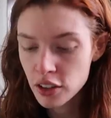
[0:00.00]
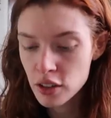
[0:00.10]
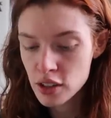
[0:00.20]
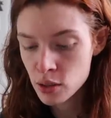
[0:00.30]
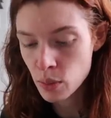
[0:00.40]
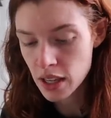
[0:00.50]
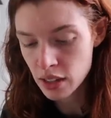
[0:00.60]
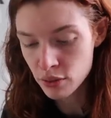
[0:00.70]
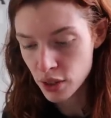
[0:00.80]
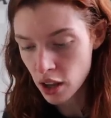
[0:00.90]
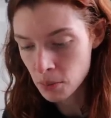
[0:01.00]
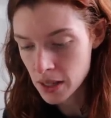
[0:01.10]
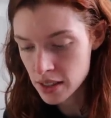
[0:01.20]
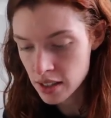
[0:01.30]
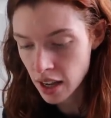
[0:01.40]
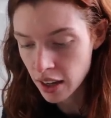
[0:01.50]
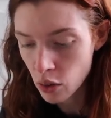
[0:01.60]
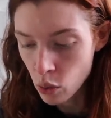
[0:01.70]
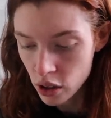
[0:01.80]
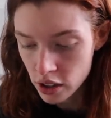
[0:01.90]
Earlier this week in Vlogmas, I
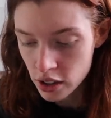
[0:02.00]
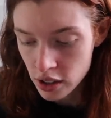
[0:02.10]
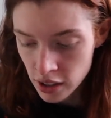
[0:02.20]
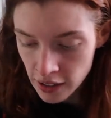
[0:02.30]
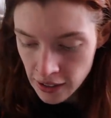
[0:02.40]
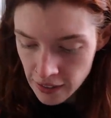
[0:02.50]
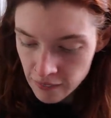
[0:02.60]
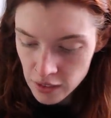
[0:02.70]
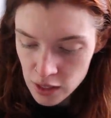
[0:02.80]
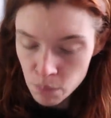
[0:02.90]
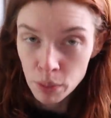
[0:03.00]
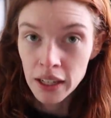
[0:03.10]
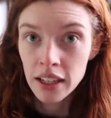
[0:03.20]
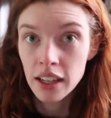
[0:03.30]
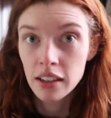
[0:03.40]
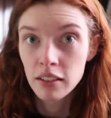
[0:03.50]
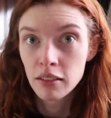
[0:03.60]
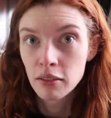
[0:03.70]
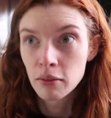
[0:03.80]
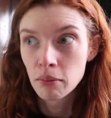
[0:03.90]
ordered this blanket
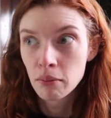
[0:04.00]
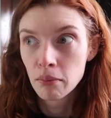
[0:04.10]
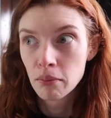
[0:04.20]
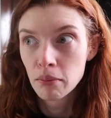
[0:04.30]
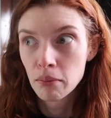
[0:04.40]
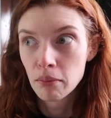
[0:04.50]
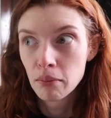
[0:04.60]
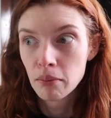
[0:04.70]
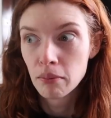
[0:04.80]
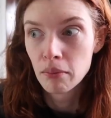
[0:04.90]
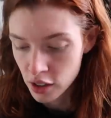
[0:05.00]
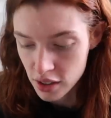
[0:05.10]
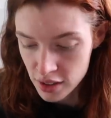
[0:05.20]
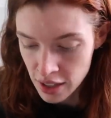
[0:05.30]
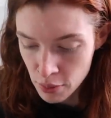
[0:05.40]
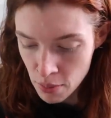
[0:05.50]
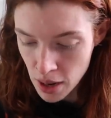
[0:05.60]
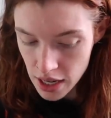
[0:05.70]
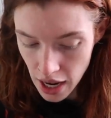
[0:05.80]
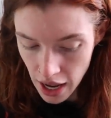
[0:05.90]
for Cyber
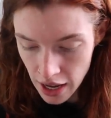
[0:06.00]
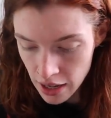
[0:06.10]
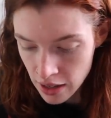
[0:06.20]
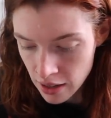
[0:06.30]
Monday.